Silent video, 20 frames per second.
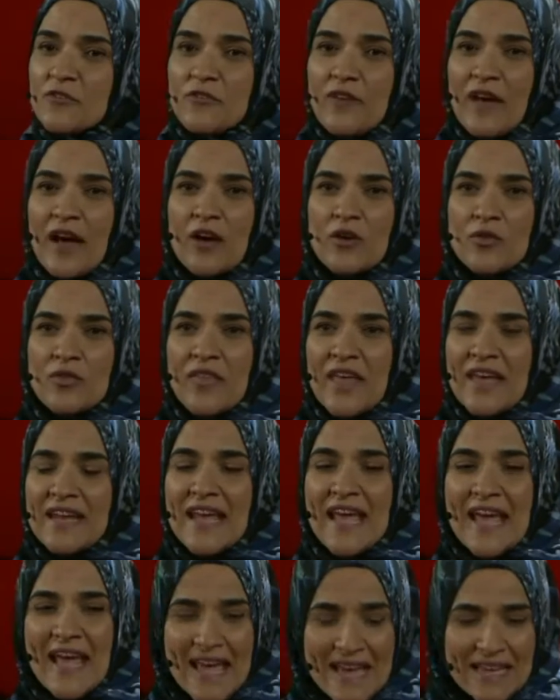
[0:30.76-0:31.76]
found that
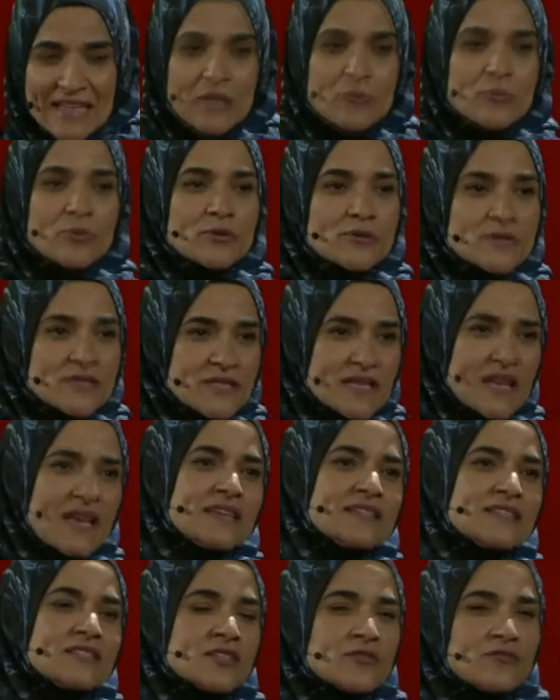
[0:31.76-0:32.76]
eighty
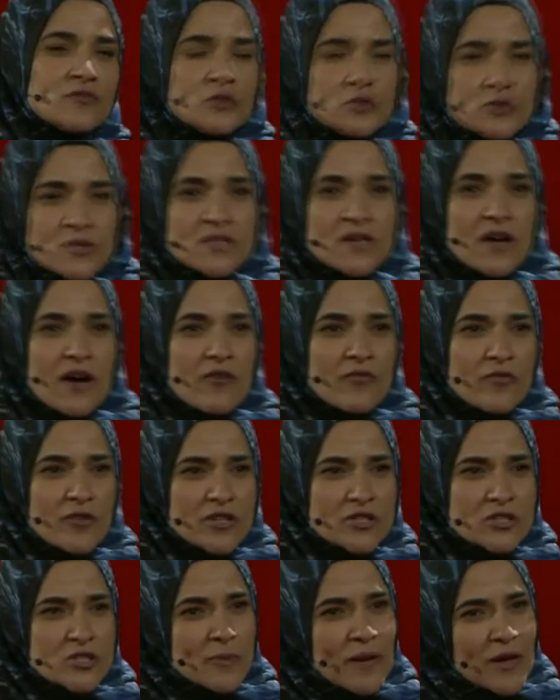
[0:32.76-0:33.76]
percent of news
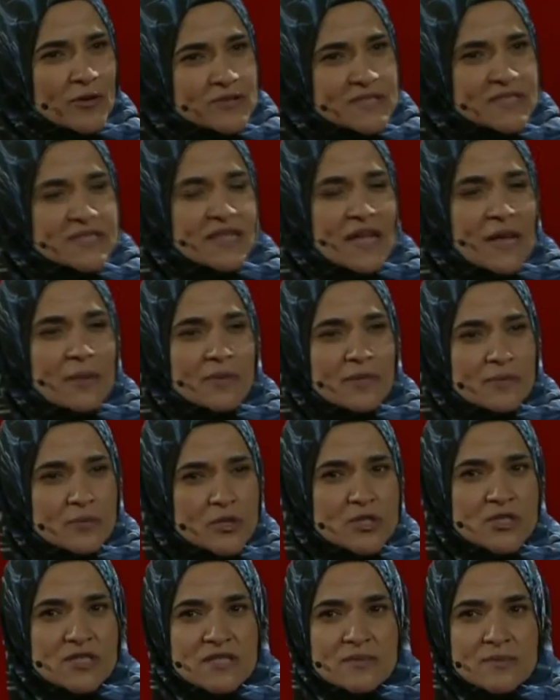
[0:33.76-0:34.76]
coverage about Islam and
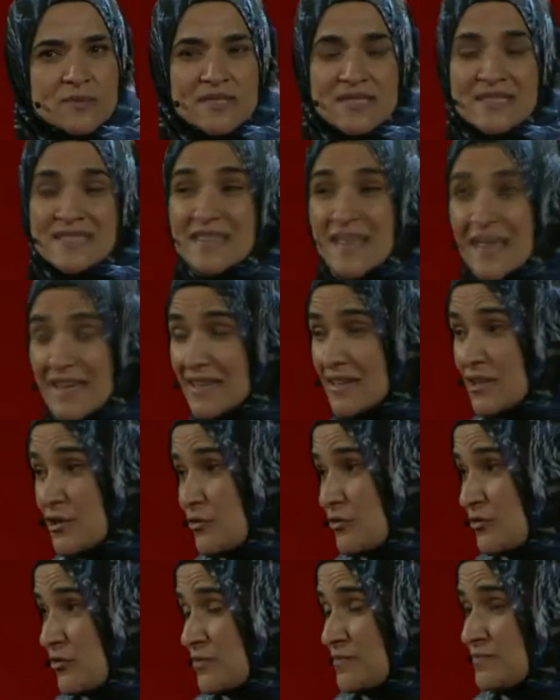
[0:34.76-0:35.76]
Muslims is
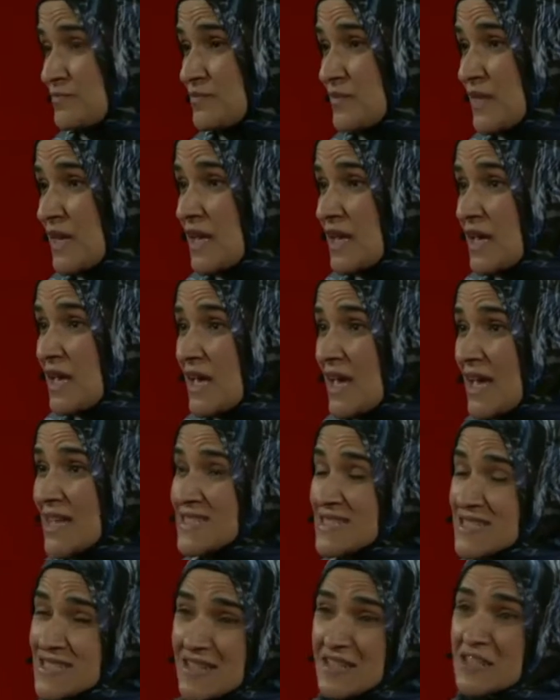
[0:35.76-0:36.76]
negative.
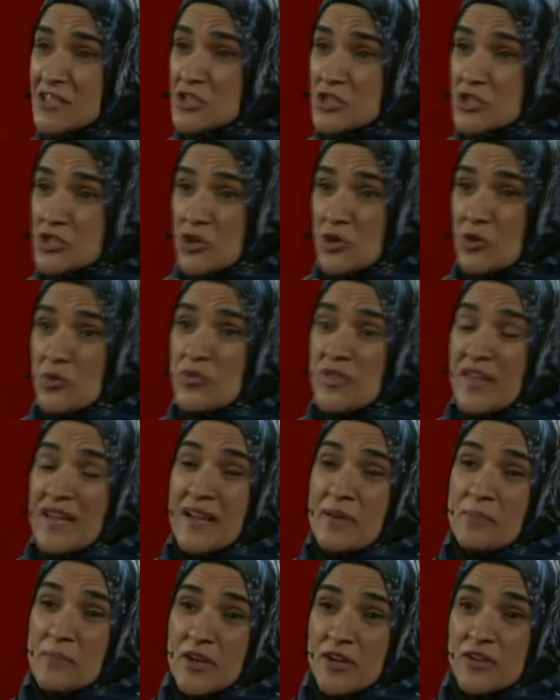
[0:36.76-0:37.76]
And studies show
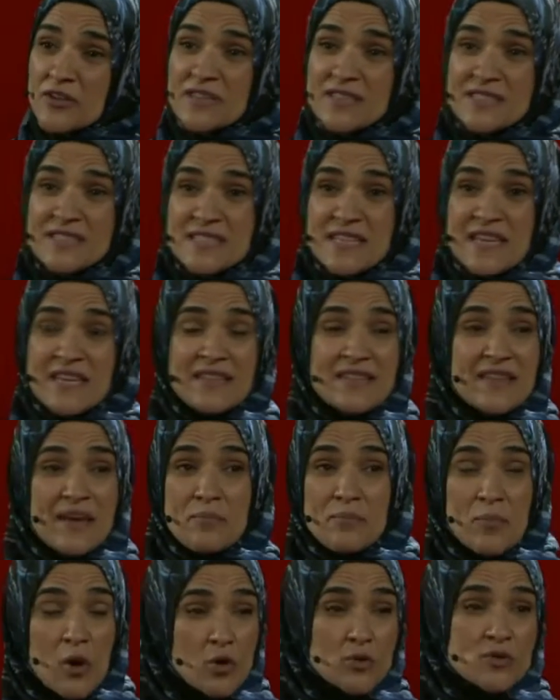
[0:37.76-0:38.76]
that Americans say
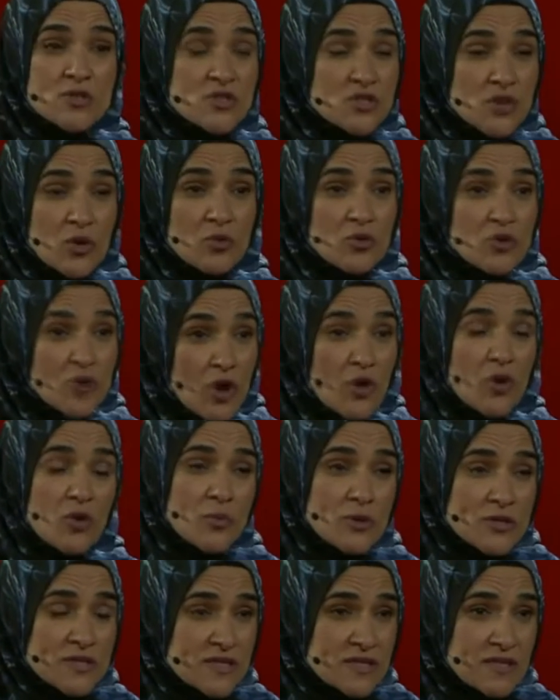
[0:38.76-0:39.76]
that most don't know a
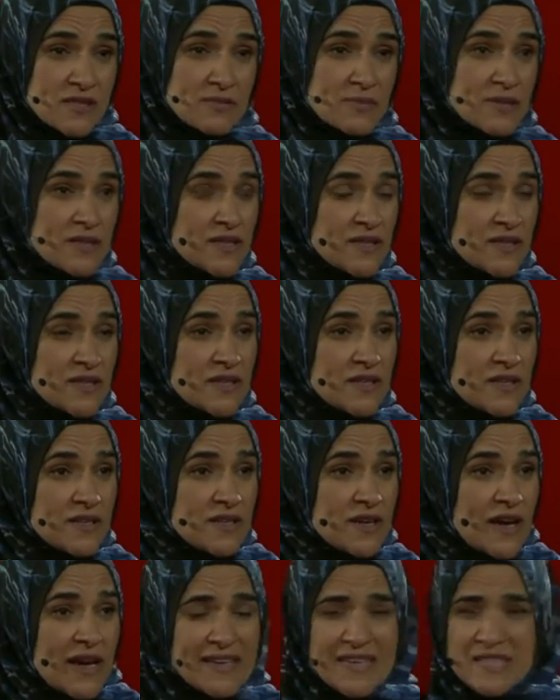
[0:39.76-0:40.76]
Muslim.
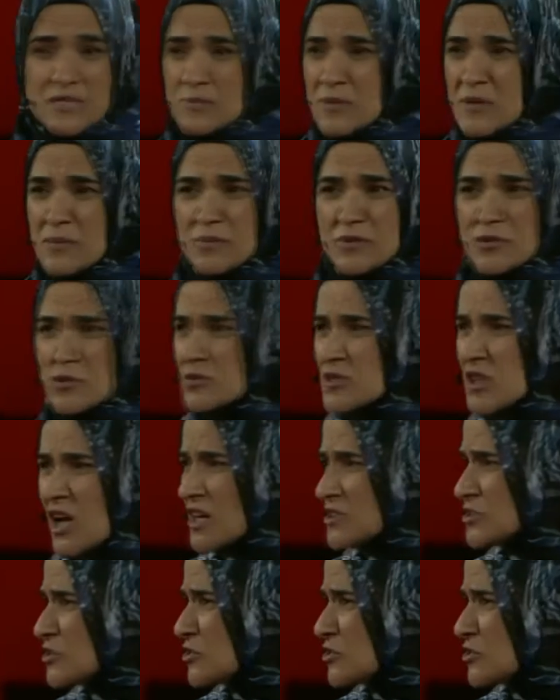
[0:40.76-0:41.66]
I guess people don't talk